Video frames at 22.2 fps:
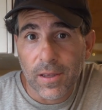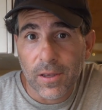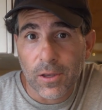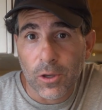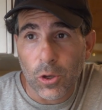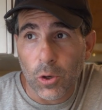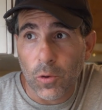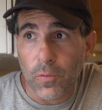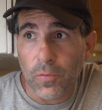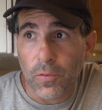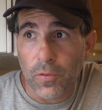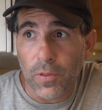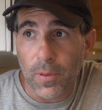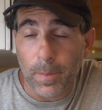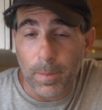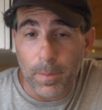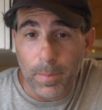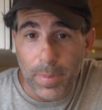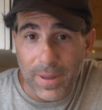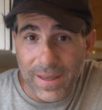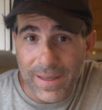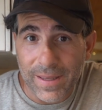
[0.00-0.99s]
go for the
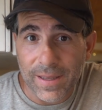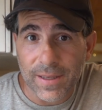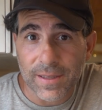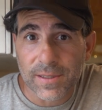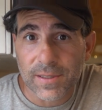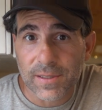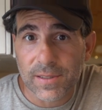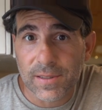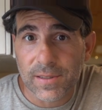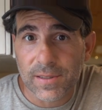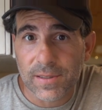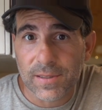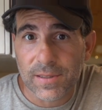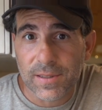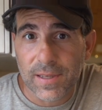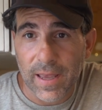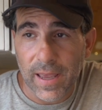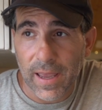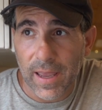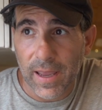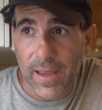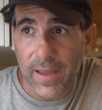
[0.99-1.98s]
biggest
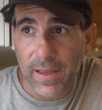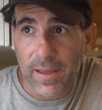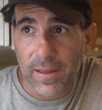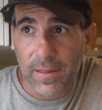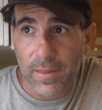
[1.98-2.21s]
tank,